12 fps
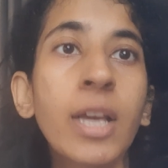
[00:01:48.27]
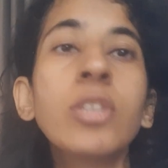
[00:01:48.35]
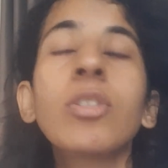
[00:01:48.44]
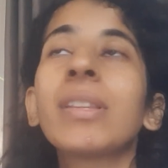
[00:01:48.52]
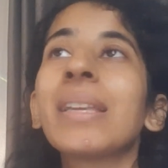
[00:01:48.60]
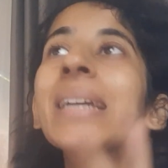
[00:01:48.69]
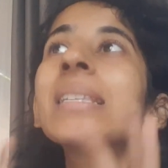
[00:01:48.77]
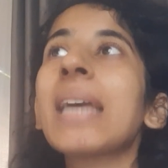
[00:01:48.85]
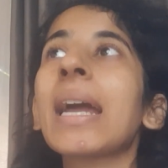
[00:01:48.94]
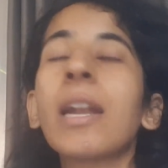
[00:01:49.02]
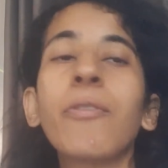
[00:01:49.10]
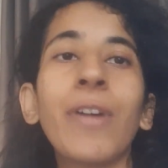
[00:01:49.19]
So they
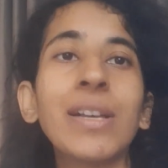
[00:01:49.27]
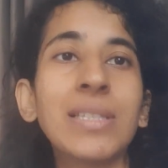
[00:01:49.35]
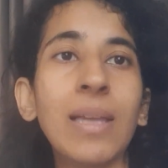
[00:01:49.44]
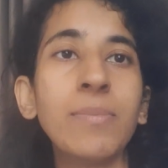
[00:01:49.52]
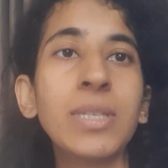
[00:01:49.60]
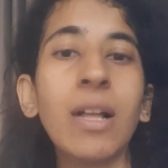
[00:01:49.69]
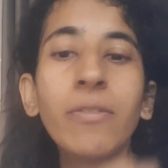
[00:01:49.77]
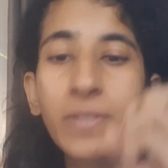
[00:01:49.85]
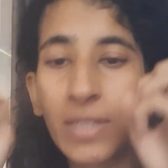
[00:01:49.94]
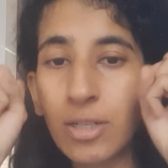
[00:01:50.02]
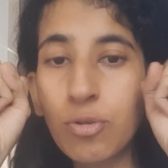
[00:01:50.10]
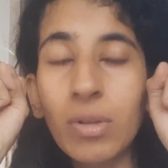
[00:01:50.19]
sacrifice themselves.
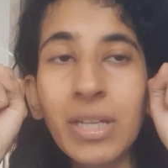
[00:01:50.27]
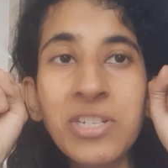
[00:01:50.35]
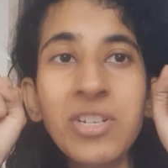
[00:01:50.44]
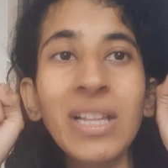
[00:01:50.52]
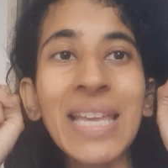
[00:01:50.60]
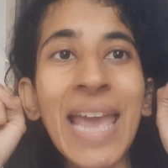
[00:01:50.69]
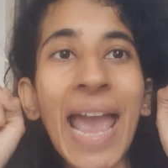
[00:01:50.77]
They do literally